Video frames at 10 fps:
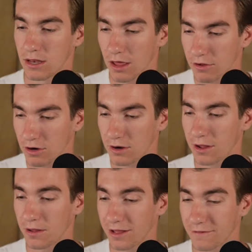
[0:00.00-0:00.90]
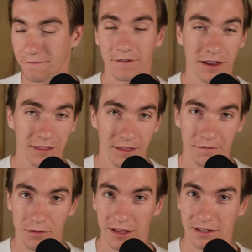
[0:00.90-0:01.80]
Another funny
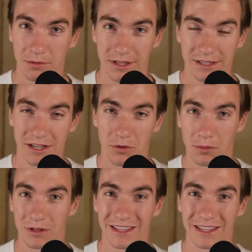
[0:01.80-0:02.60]
thing from the last couple of days here at